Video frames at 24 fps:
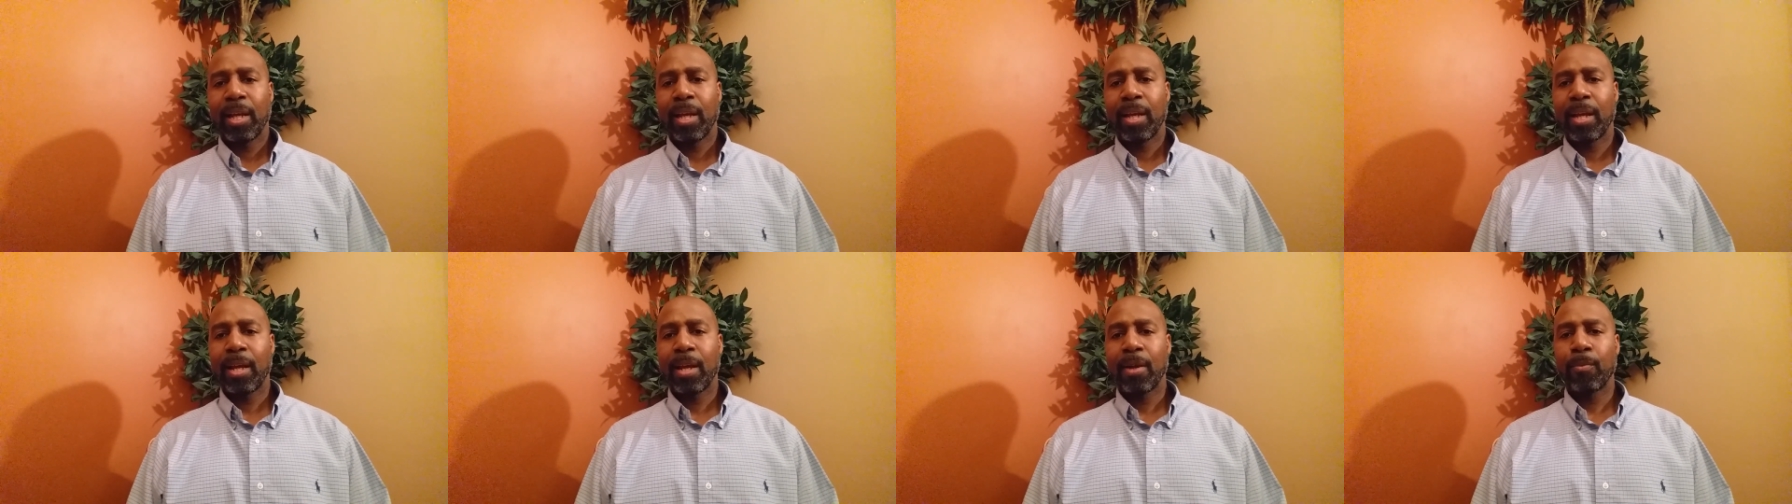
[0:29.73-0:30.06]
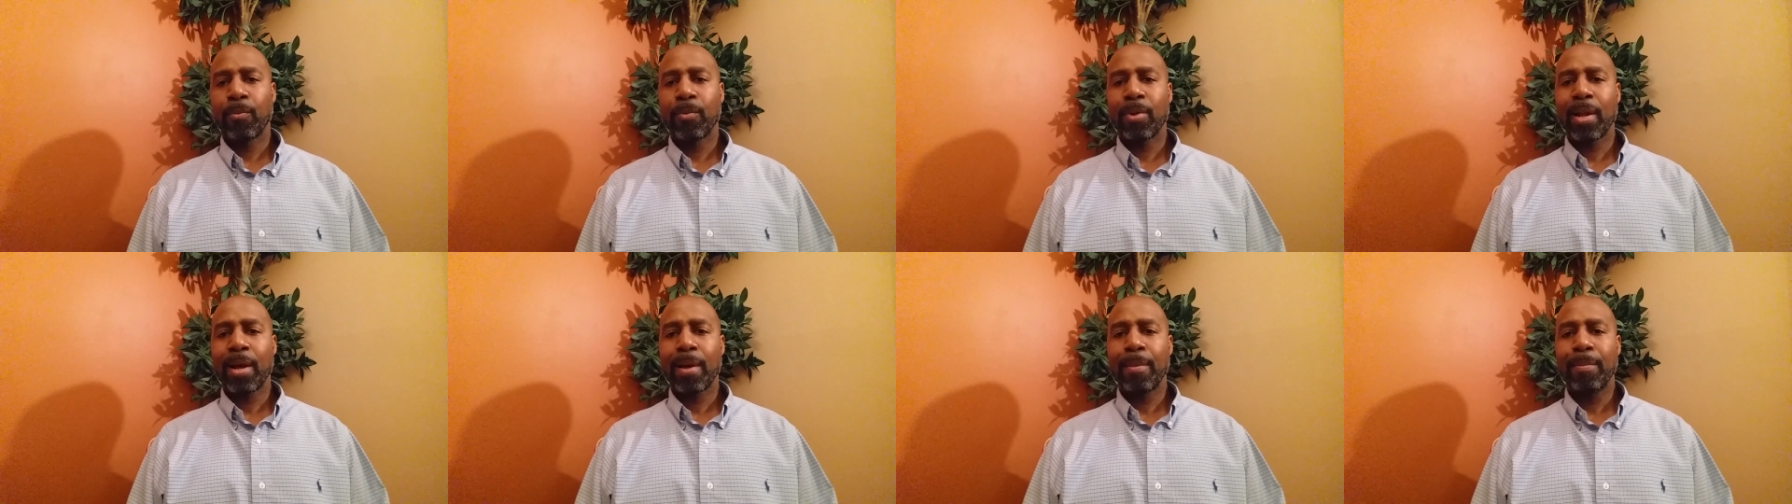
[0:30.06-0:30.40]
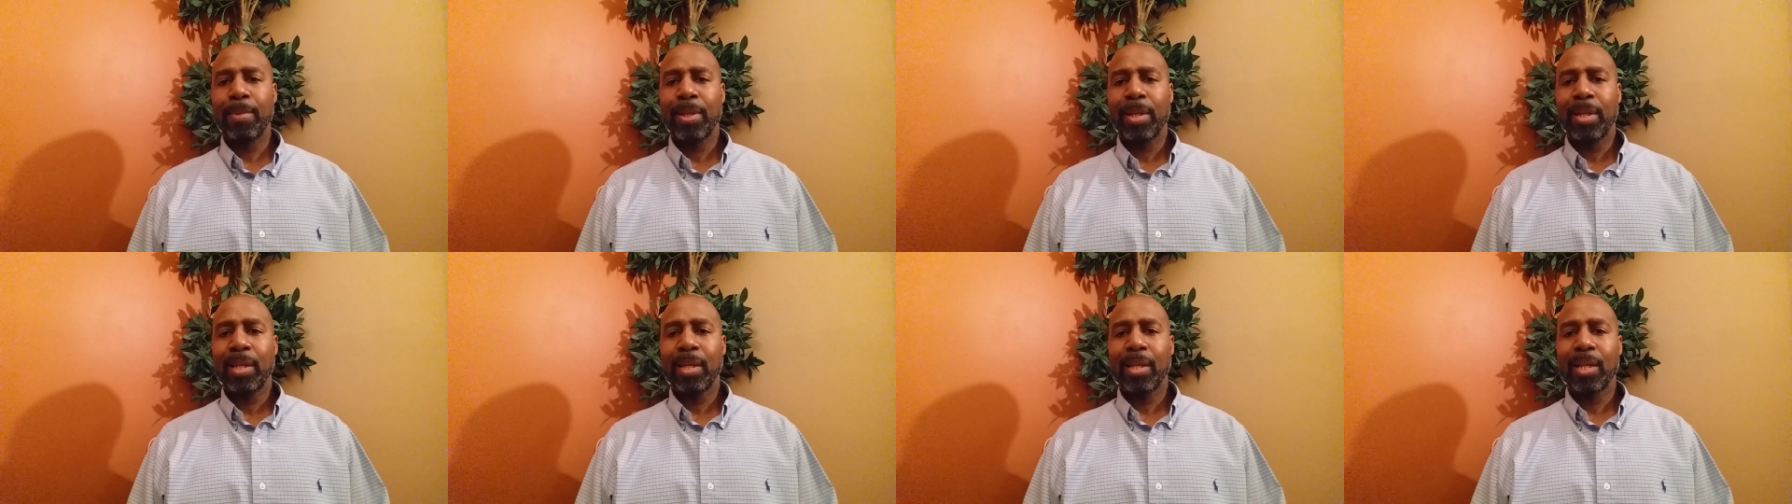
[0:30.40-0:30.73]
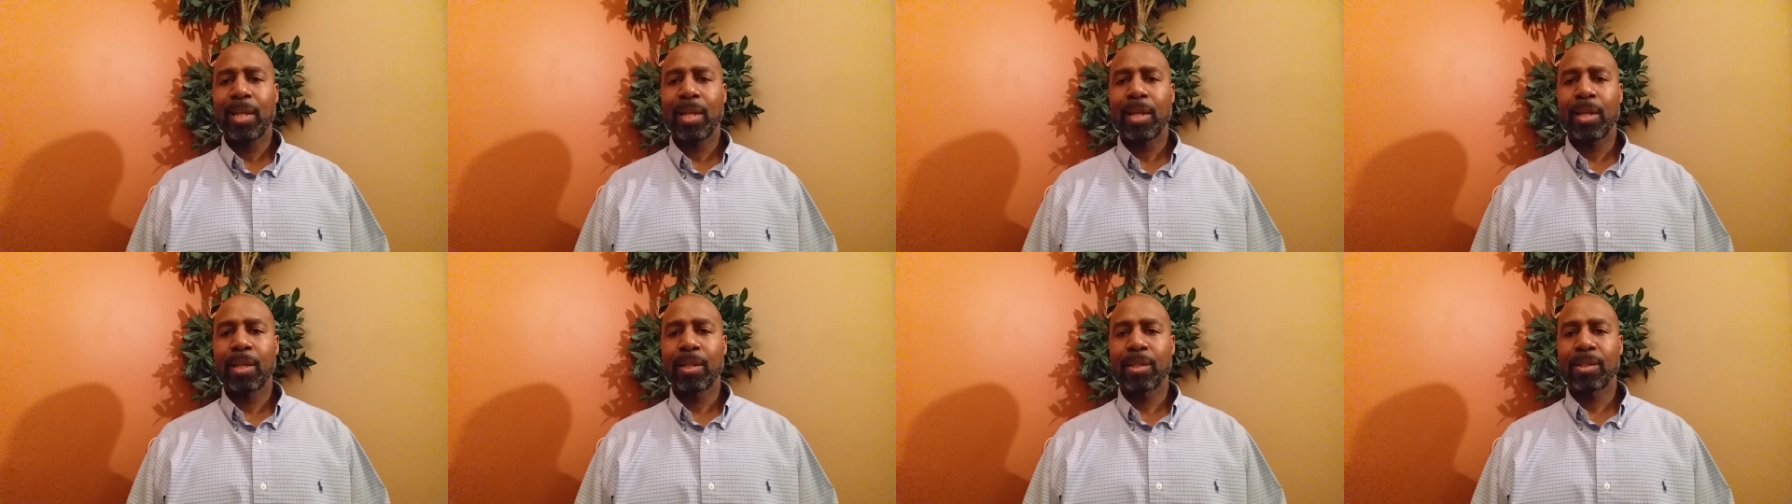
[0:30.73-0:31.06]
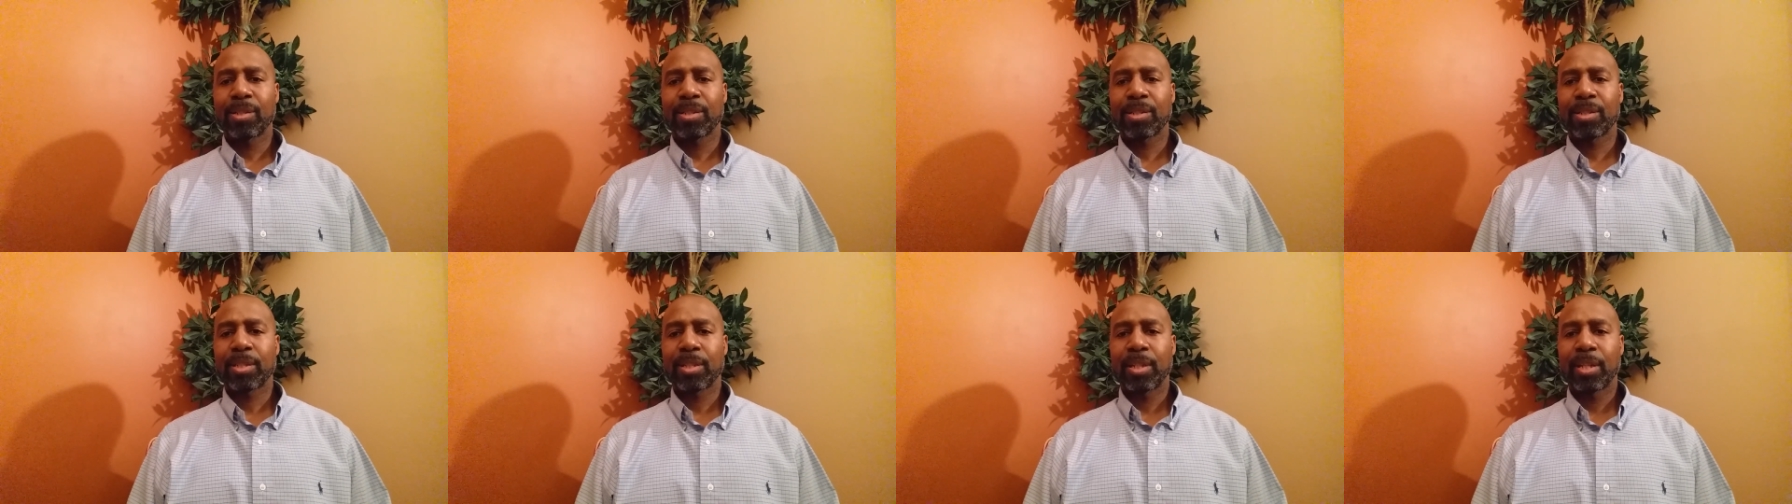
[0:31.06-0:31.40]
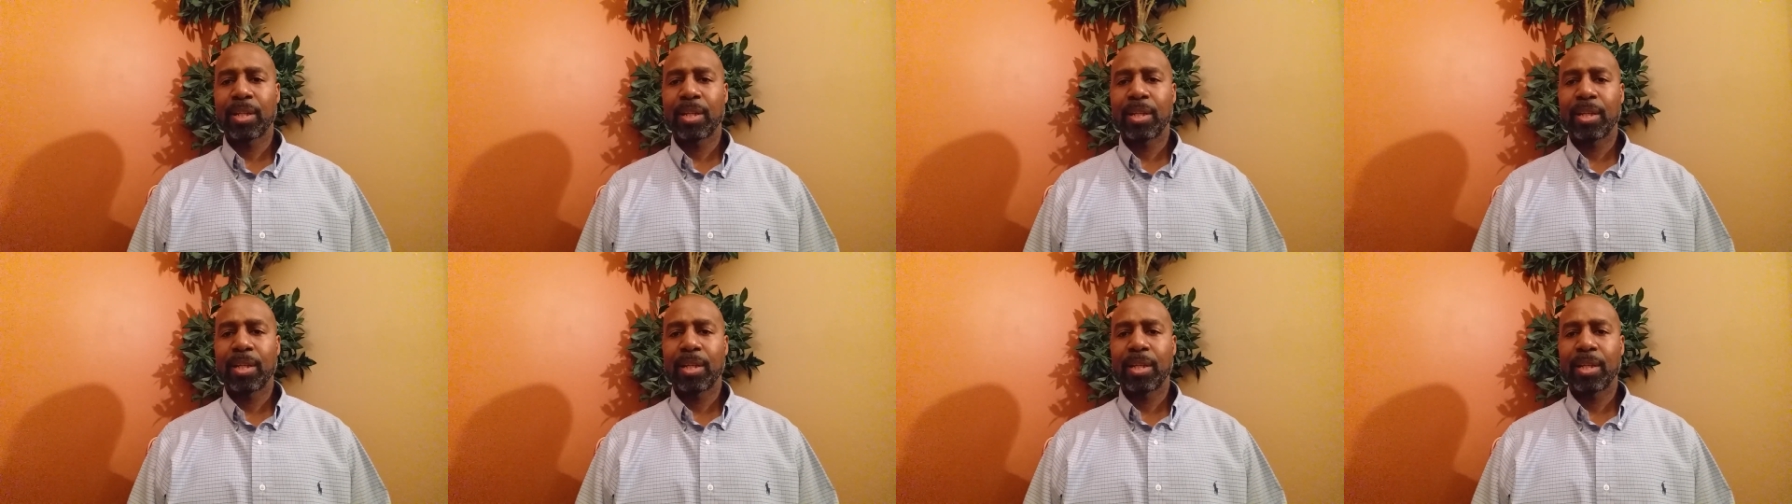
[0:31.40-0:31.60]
and, what I mean is,